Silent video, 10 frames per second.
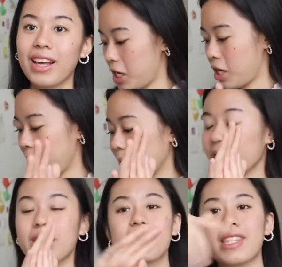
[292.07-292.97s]

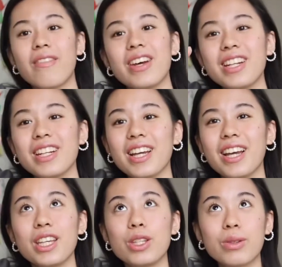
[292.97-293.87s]
Number
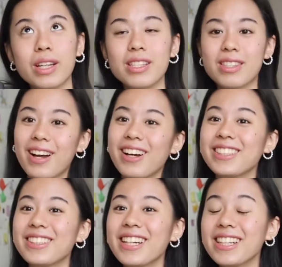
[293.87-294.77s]
7, you can start
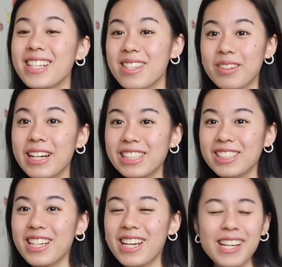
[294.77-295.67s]
your
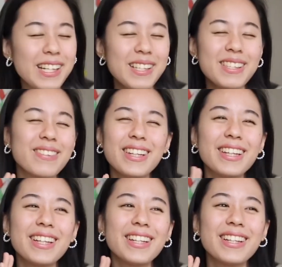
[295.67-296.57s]
illustrations.
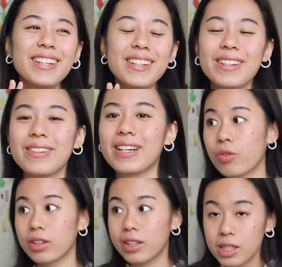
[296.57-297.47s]
Woo!
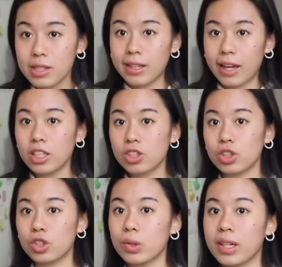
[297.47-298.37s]
for this stage,
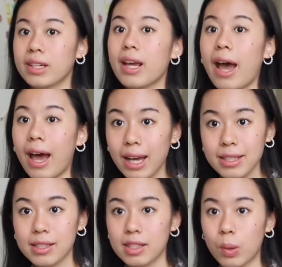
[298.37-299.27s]
you can
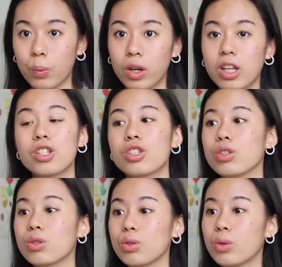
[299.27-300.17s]
ask someone
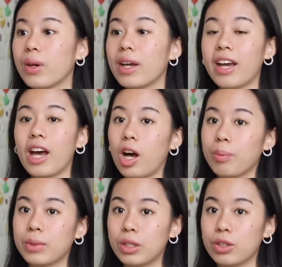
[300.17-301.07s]
to
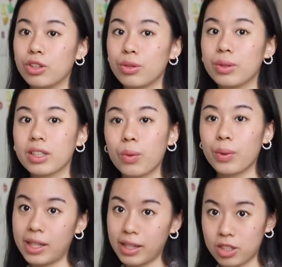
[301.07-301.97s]
help you
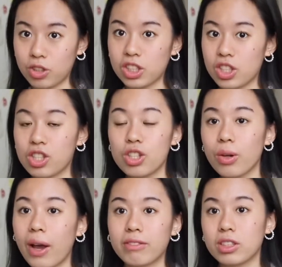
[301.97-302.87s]
with the illustrations. You
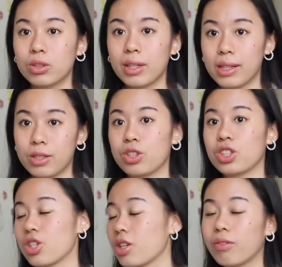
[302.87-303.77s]
don't have to do the
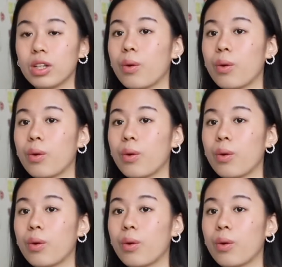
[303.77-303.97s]
illustrations if you don't